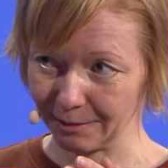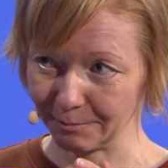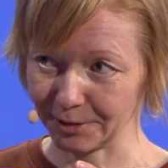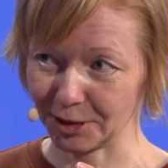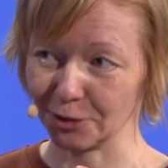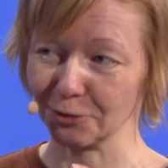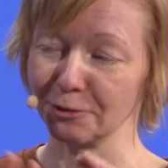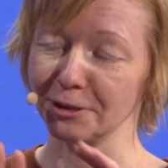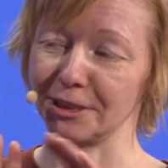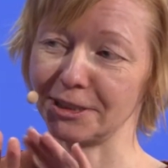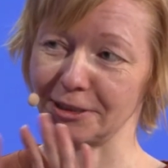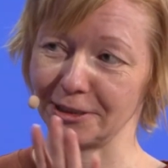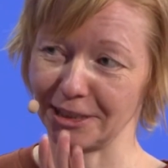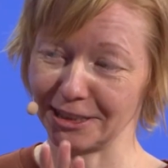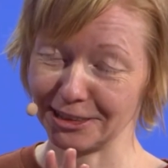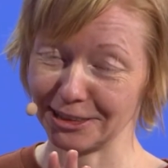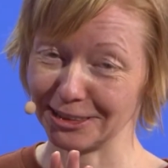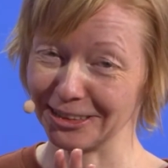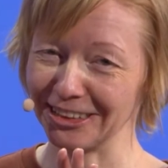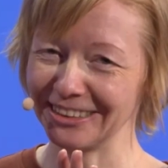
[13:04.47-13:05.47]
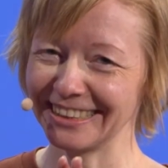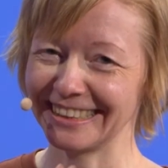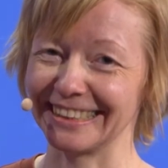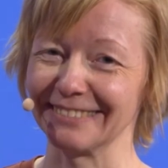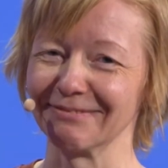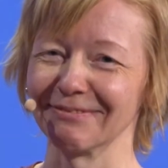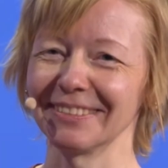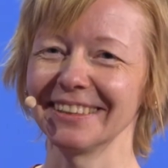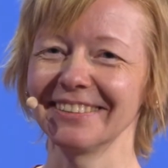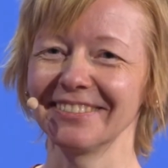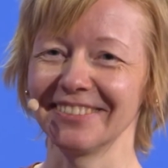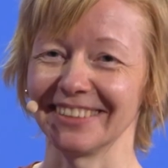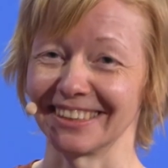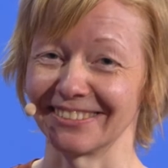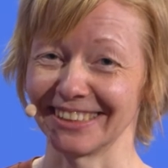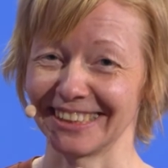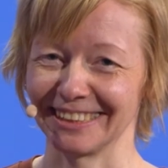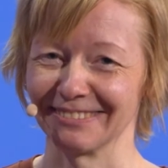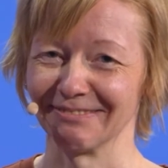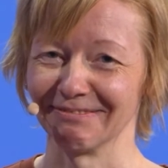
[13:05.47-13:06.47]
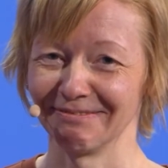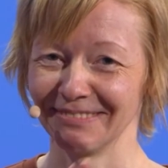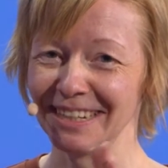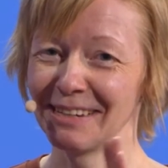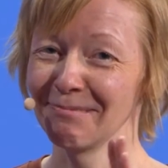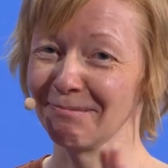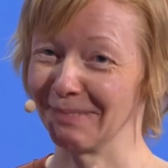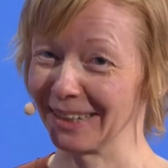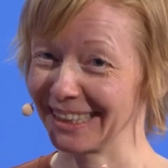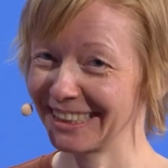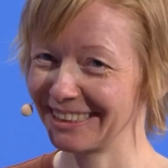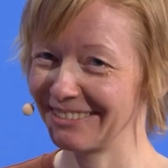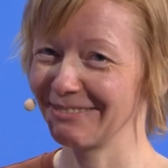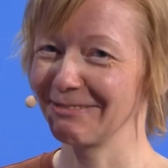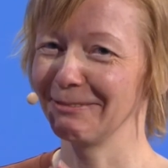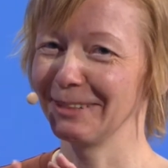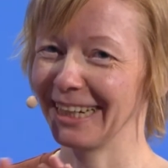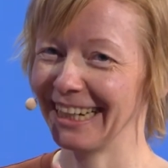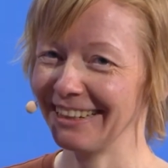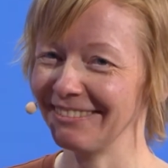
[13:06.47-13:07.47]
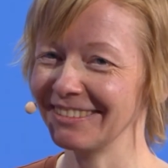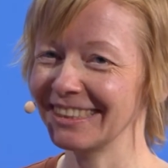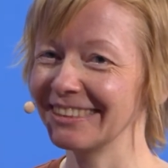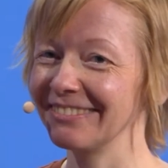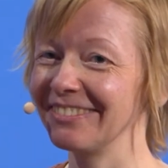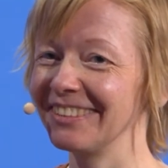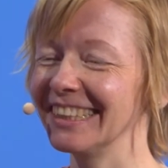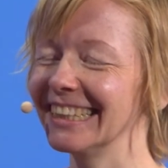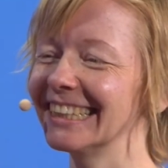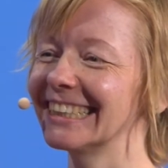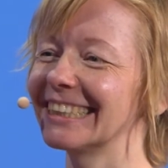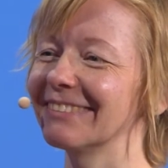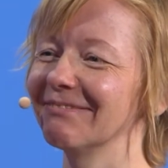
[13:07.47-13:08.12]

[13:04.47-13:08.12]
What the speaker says: So it's not simple. There are some bugs we have to fix,